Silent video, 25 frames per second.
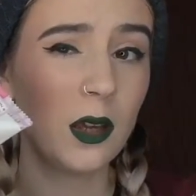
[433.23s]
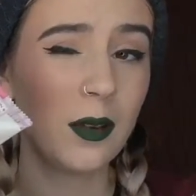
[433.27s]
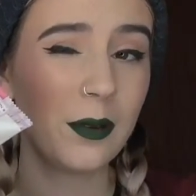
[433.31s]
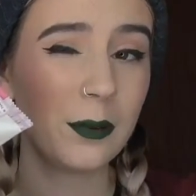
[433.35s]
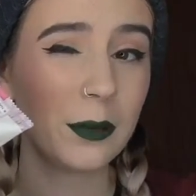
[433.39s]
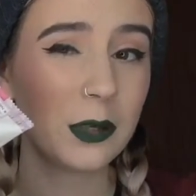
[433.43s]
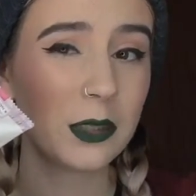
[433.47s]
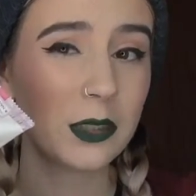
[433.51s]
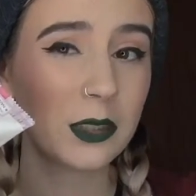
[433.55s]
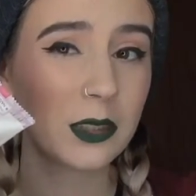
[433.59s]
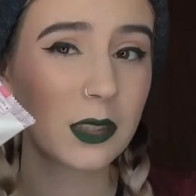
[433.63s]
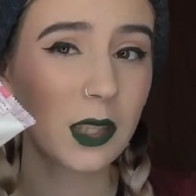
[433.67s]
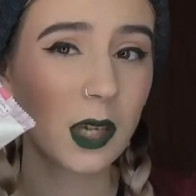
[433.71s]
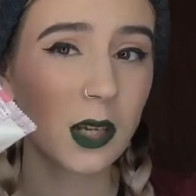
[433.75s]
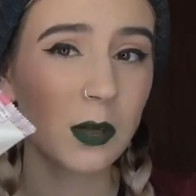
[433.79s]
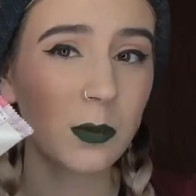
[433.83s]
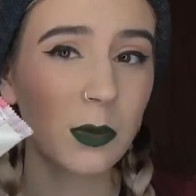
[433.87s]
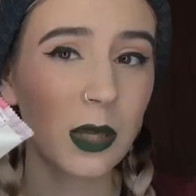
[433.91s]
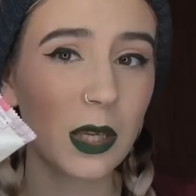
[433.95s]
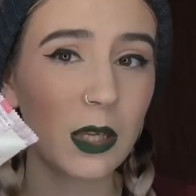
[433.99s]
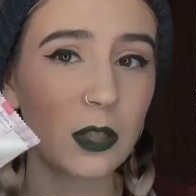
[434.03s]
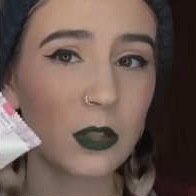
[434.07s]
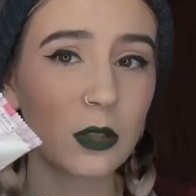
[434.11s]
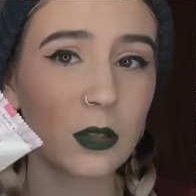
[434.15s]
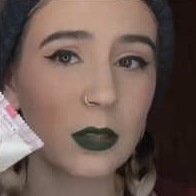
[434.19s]
Which is going to
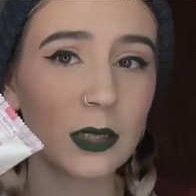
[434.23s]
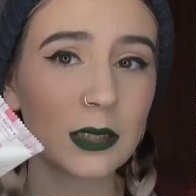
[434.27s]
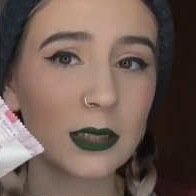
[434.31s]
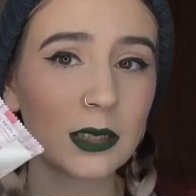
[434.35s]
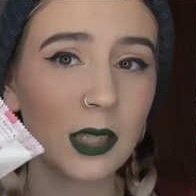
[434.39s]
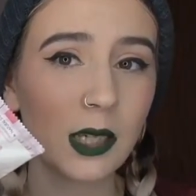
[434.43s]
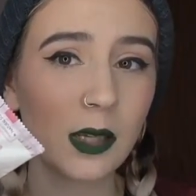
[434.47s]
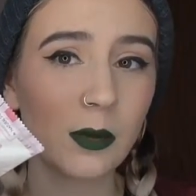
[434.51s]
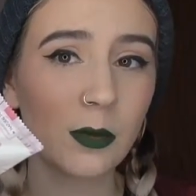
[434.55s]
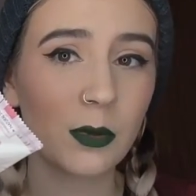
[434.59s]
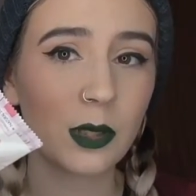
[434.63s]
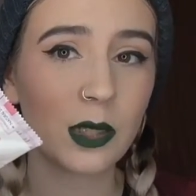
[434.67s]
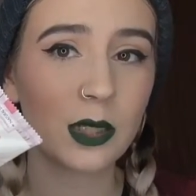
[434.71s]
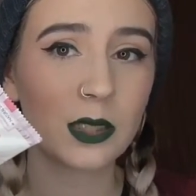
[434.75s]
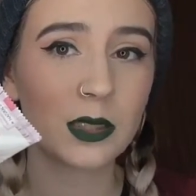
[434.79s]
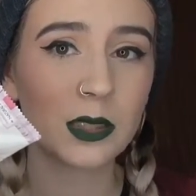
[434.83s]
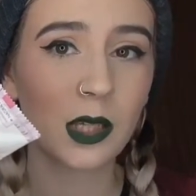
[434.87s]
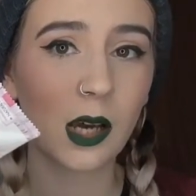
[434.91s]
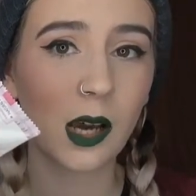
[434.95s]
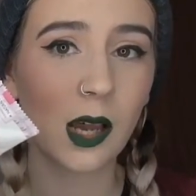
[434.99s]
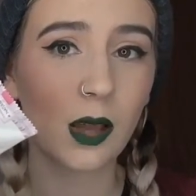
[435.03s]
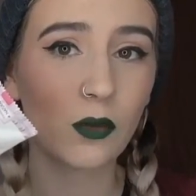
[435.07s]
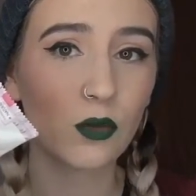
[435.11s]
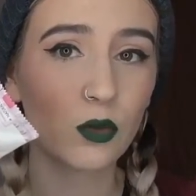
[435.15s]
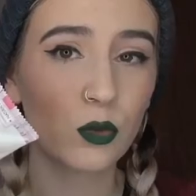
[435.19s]
be interesting because
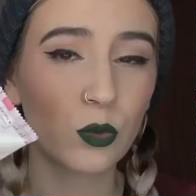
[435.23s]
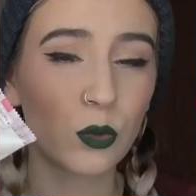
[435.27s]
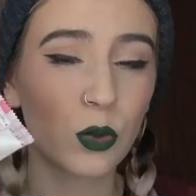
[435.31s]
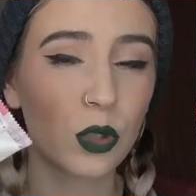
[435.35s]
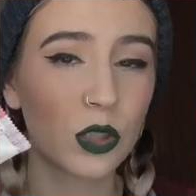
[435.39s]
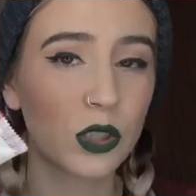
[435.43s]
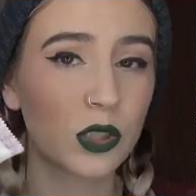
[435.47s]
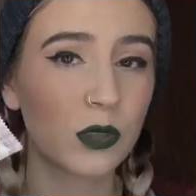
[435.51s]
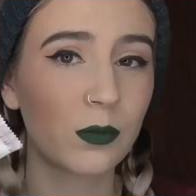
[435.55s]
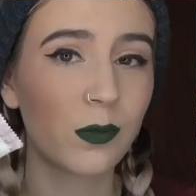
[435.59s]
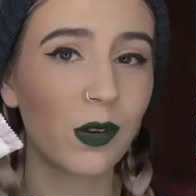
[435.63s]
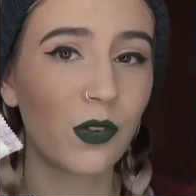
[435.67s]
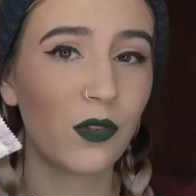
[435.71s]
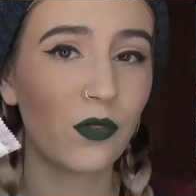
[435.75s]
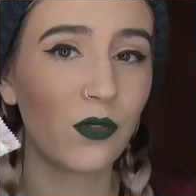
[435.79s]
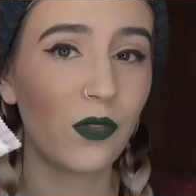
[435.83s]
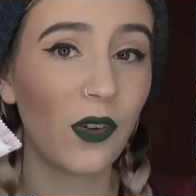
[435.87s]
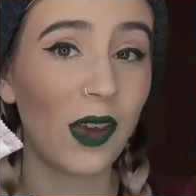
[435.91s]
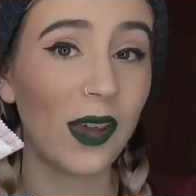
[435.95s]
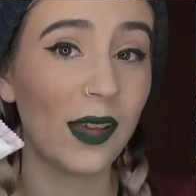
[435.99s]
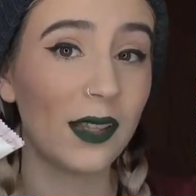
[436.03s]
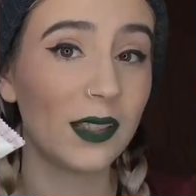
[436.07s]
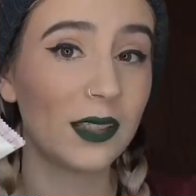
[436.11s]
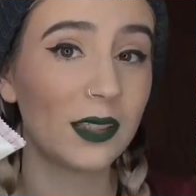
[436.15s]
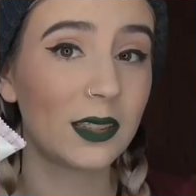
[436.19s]
I haven't washed my
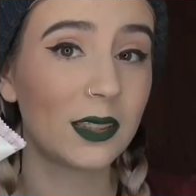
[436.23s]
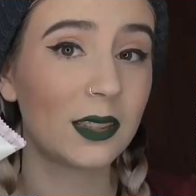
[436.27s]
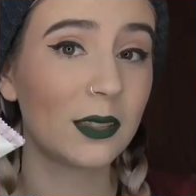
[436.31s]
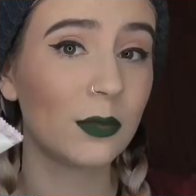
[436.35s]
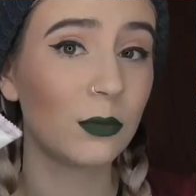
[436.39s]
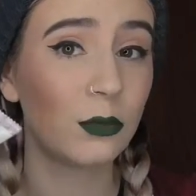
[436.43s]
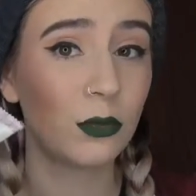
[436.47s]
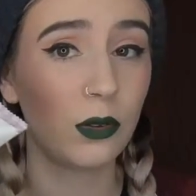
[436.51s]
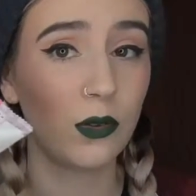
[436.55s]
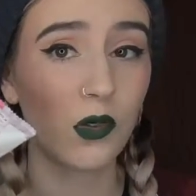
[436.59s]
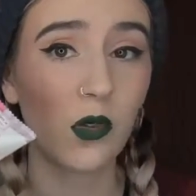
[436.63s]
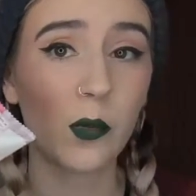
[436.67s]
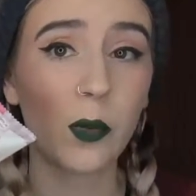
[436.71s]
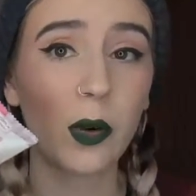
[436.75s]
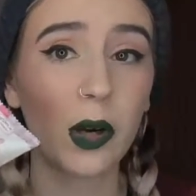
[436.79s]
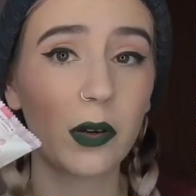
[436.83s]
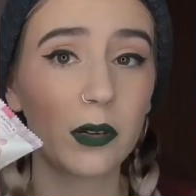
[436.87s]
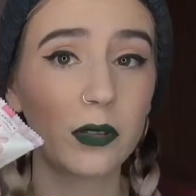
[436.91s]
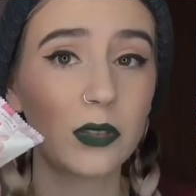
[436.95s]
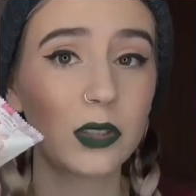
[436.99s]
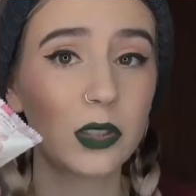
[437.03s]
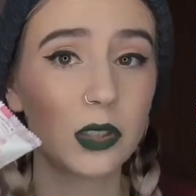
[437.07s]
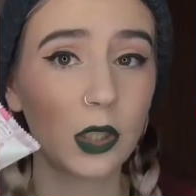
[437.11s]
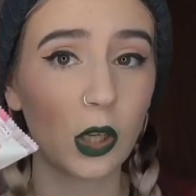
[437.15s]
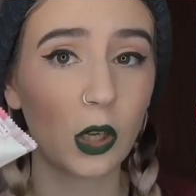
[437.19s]
face with a
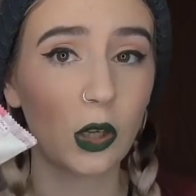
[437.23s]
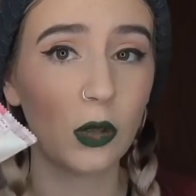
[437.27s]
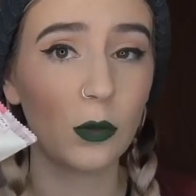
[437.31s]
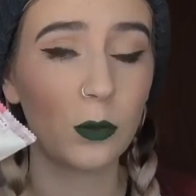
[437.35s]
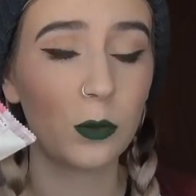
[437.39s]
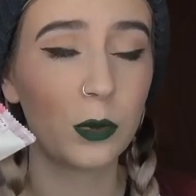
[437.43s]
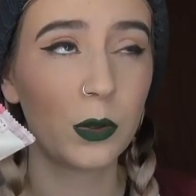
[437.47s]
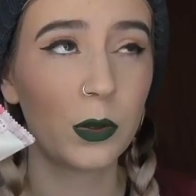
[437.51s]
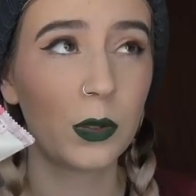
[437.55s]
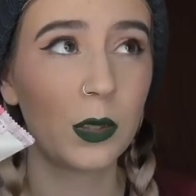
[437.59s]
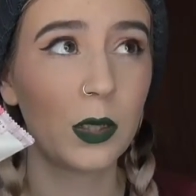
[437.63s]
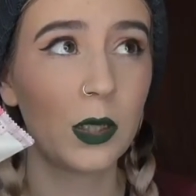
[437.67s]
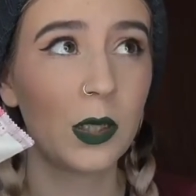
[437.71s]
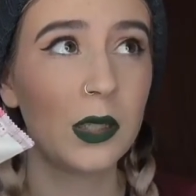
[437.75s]
bar of soap